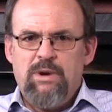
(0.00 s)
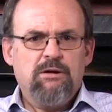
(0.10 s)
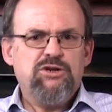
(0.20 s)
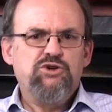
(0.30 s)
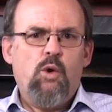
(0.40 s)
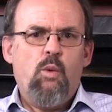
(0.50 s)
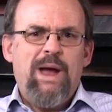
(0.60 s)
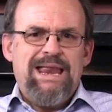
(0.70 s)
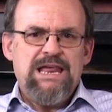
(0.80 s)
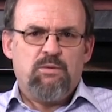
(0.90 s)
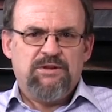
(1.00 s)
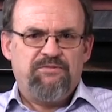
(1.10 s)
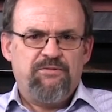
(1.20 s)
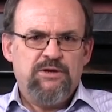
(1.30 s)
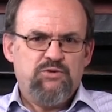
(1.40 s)
We're not sure when it was
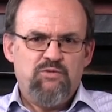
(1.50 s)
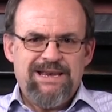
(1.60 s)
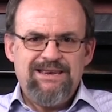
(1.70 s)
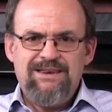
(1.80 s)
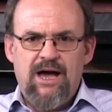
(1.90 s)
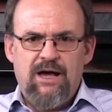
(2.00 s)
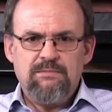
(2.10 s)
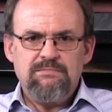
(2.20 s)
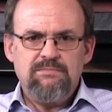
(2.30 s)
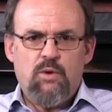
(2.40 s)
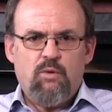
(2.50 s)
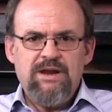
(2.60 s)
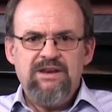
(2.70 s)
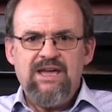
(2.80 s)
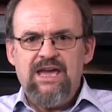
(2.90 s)
first written down, or
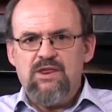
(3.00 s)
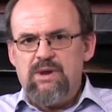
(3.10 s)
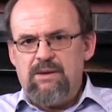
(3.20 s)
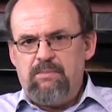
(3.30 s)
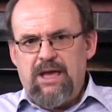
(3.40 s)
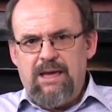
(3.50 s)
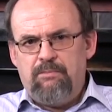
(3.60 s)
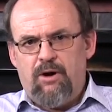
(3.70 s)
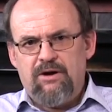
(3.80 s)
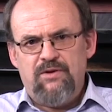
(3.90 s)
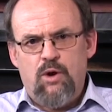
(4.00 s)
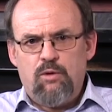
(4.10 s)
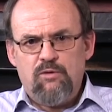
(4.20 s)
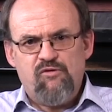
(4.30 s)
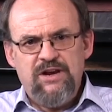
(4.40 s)
indeed when it became part of an
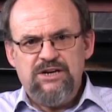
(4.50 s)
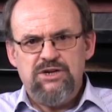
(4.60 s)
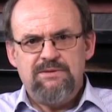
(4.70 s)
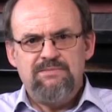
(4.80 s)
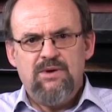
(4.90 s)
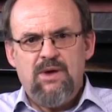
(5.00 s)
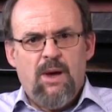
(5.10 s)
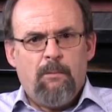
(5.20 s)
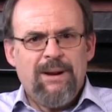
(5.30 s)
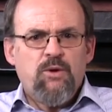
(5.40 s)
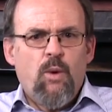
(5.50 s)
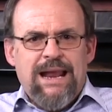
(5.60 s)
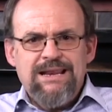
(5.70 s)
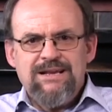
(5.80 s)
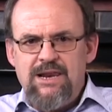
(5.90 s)
oral tradition, but
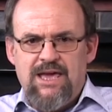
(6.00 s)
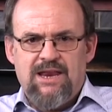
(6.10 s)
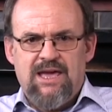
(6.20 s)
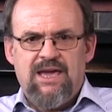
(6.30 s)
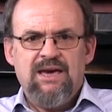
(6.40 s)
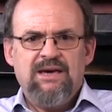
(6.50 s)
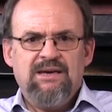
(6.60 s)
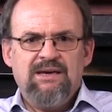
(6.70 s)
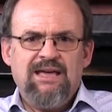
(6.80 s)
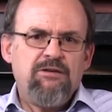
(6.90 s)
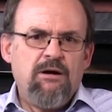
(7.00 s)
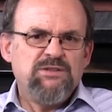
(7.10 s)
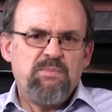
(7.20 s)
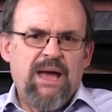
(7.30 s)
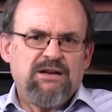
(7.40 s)
quite clearly it
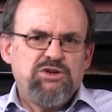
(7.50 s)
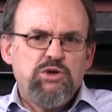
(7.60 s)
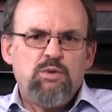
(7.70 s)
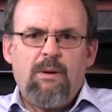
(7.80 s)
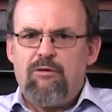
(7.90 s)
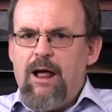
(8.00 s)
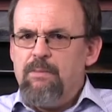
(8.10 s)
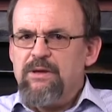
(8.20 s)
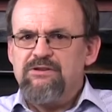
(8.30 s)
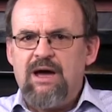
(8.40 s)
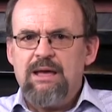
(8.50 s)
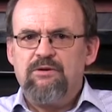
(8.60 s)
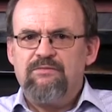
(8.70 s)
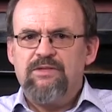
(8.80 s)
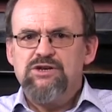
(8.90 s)
goes back to around the
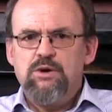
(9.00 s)
time of the